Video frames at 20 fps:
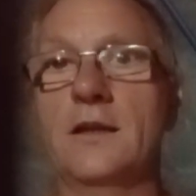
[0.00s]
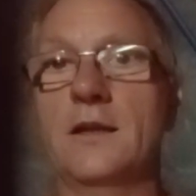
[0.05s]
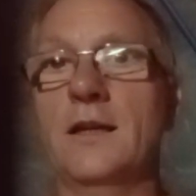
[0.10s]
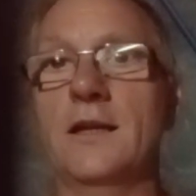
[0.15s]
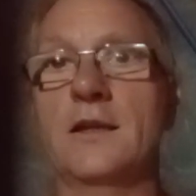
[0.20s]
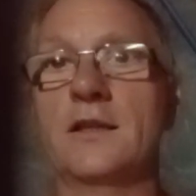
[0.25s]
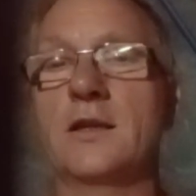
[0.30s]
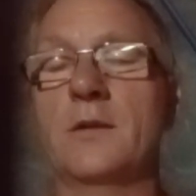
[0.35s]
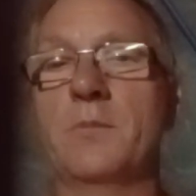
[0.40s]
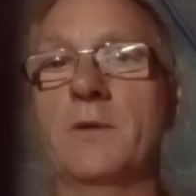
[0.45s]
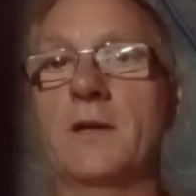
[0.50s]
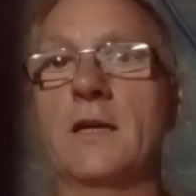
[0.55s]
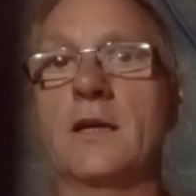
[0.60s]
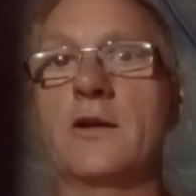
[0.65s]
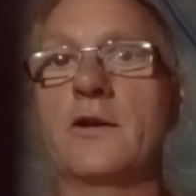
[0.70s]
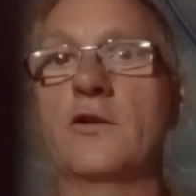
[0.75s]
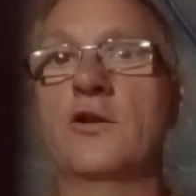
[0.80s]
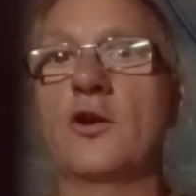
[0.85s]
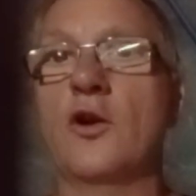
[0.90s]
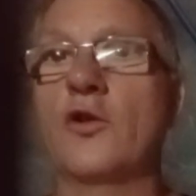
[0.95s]
It's a
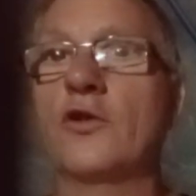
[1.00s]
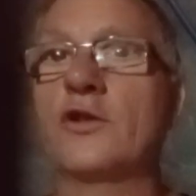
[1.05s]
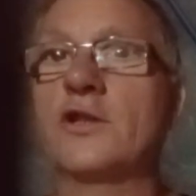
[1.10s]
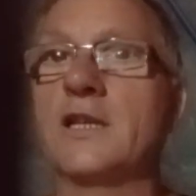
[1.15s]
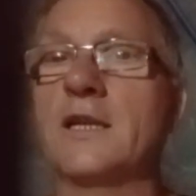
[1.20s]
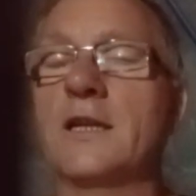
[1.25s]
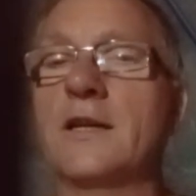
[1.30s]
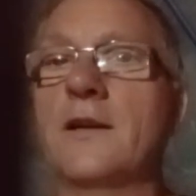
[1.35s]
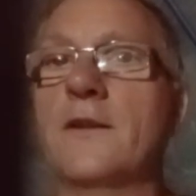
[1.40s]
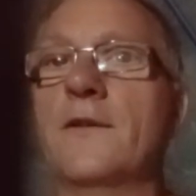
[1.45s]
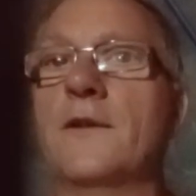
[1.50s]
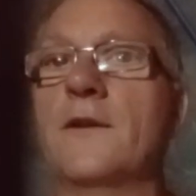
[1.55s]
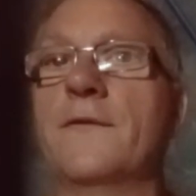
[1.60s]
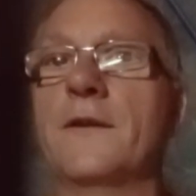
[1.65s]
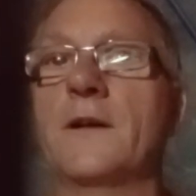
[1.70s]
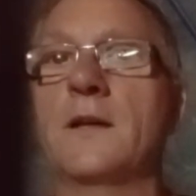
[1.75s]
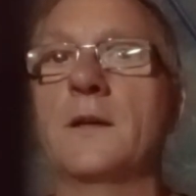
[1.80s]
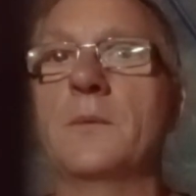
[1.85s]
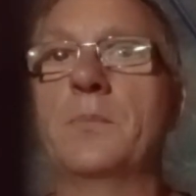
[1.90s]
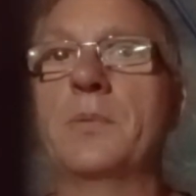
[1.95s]
bit, dogs here in the
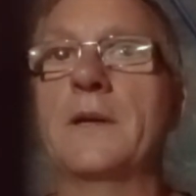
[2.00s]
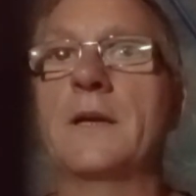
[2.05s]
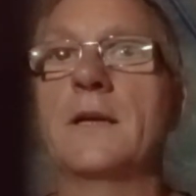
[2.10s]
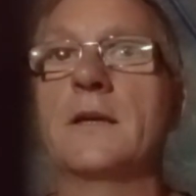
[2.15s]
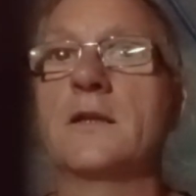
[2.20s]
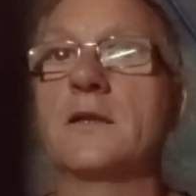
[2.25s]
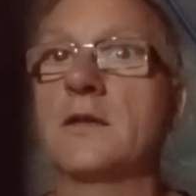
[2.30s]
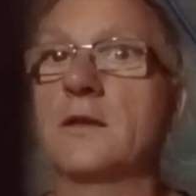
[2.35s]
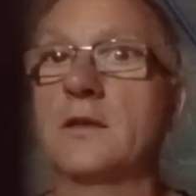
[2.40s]
Philippines,